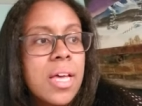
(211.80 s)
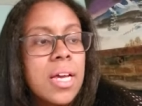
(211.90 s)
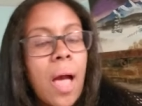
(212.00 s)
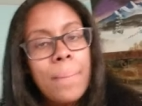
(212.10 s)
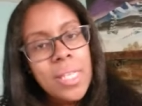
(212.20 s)

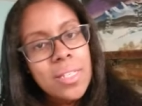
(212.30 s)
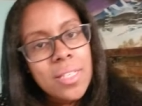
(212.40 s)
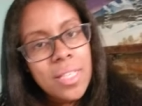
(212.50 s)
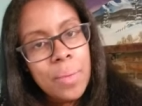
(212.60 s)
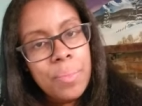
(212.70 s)
coming
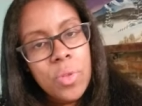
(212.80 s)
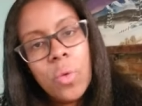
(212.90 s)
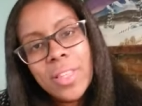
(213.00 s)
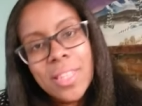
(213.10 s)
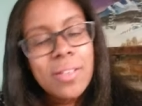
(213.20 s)
into them
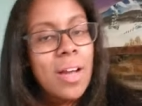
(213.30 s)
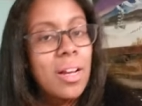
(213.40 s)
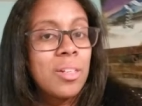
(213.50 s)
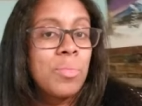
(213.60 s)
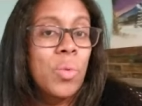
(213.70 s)
knowing that they're
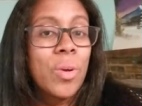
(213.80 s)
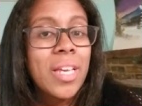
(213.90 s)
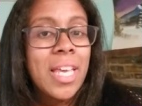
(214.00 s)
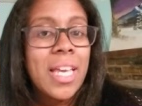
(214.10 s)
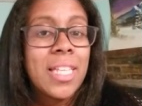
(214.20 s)
not going to be
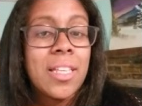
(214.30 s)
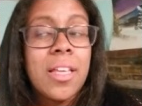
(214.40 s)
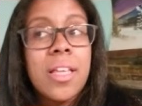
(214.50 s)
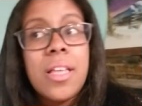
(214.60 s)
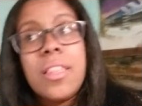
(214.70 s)
working and
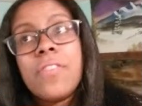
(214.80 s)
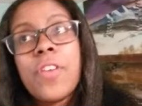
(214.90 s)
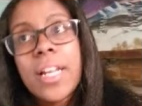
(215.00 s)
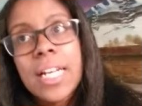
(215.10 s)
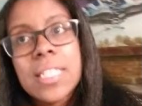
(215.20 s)
their
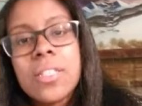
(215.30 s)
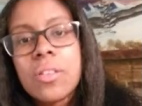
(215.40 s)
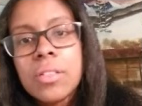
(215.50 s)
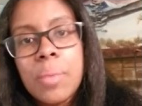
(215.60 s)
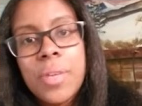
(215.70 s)
finances
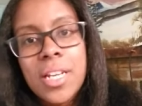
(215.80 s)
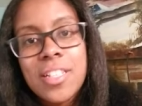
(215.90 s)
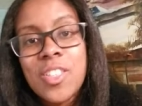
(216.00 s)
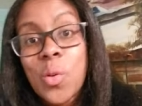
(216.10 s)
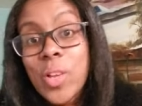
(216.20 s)
are
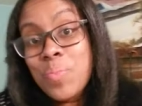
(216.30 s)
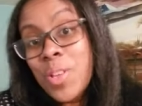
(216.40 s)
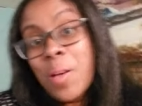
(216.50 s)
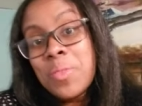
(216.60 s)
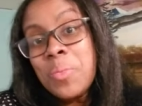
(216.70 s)
limited. So it
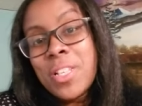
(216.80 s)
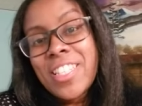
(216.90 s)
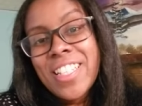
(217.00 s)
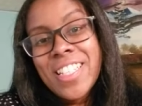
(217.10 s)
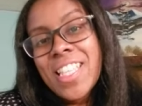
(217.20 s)
becomes a
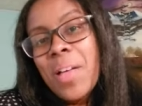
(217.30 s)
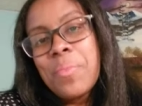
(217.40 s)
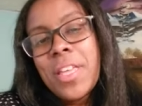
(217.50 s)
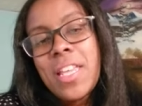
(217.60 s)
blessing to them.